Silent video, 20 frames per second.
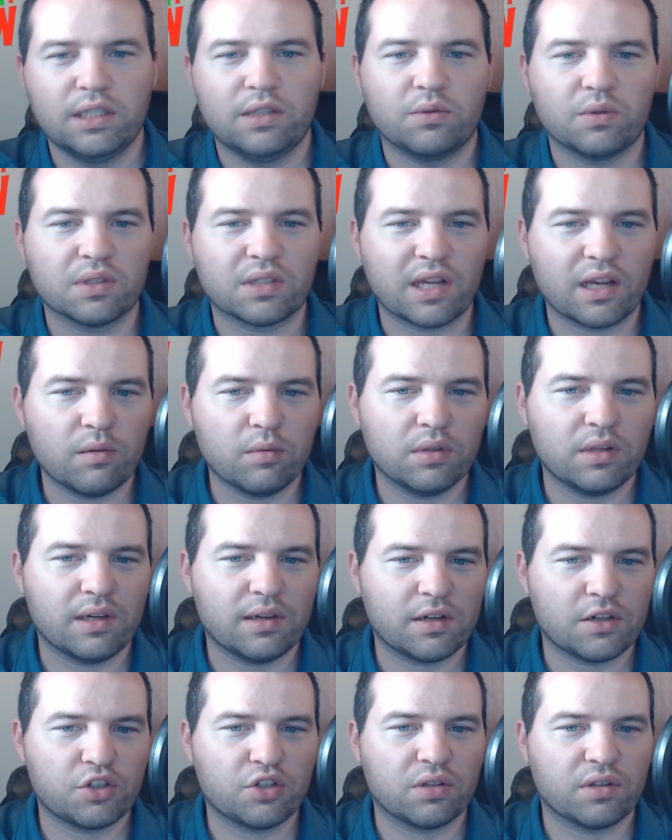was able to
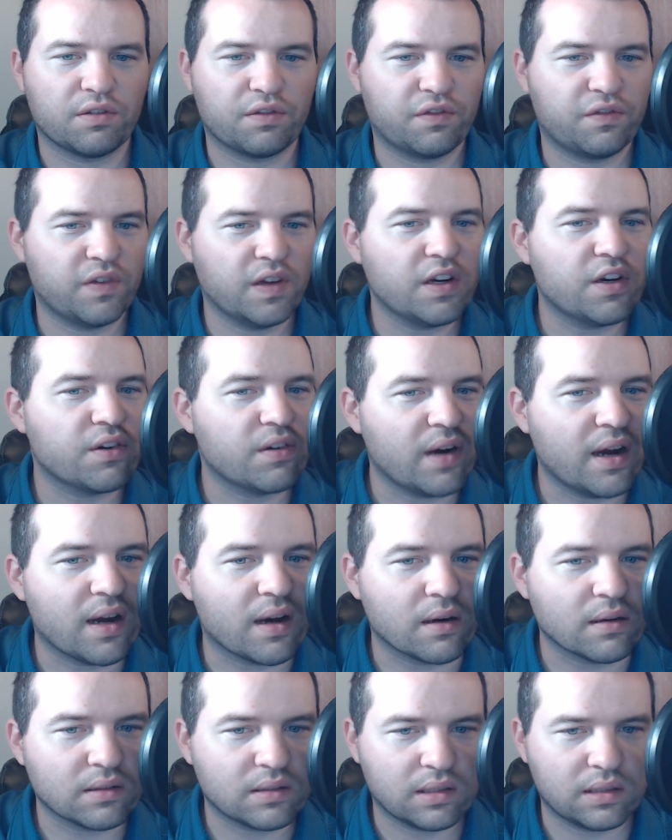actually figure out